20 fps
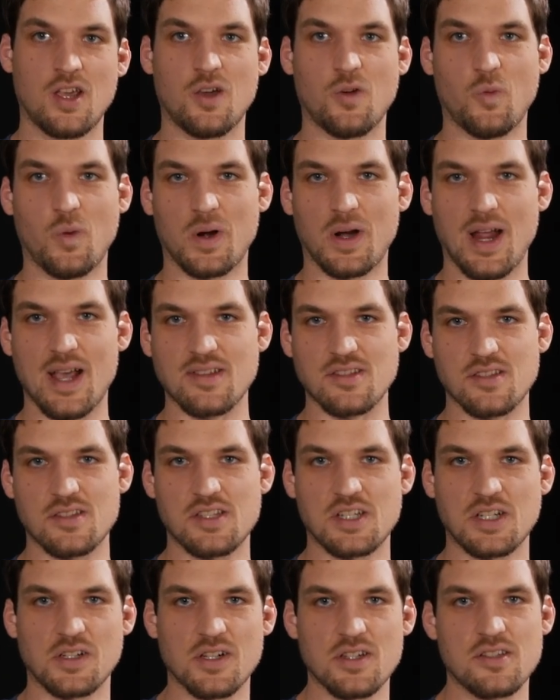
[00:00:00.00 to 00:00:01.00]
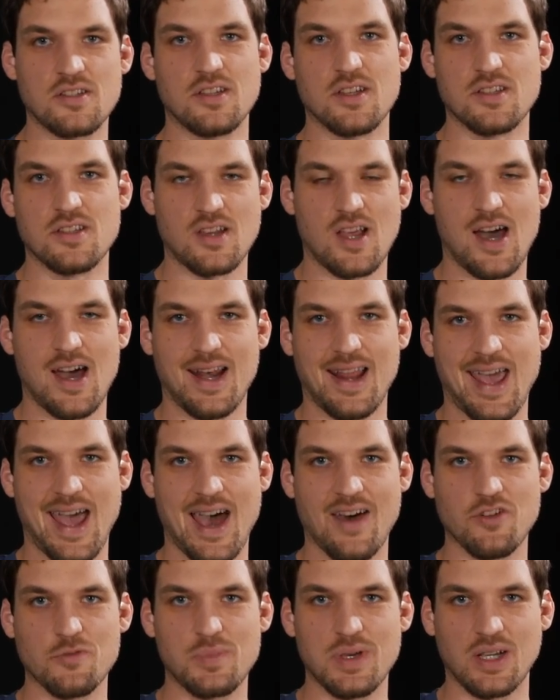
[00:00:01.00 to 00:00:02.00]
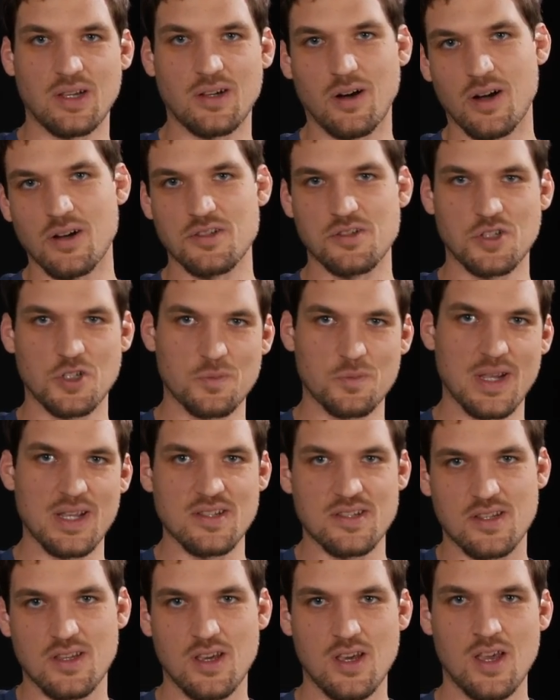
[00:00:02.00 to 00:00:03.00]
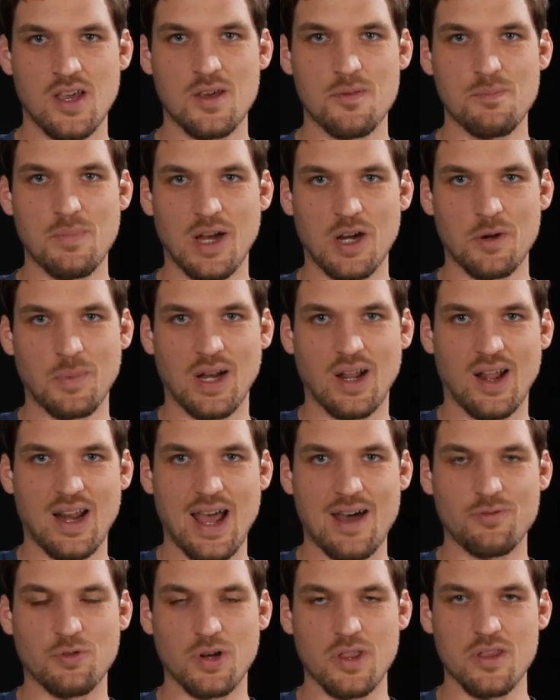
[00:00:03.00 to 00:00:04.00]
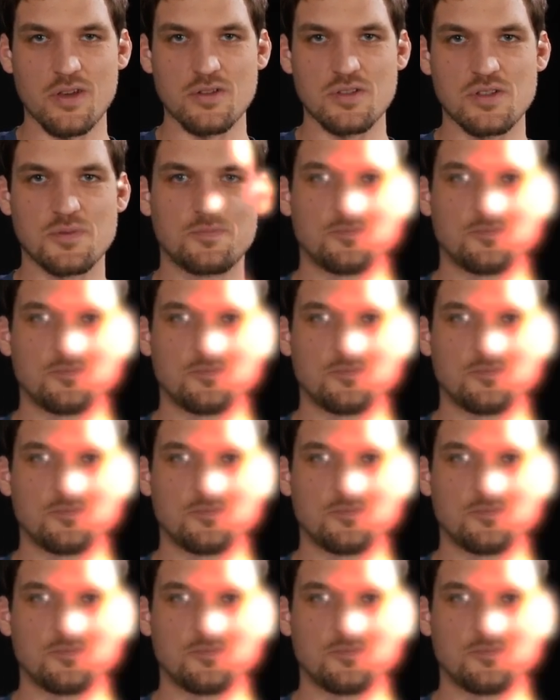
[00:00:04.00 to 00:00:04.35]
whereas the Cirrus does not have a pick guard, so your bass may or may not have one of those.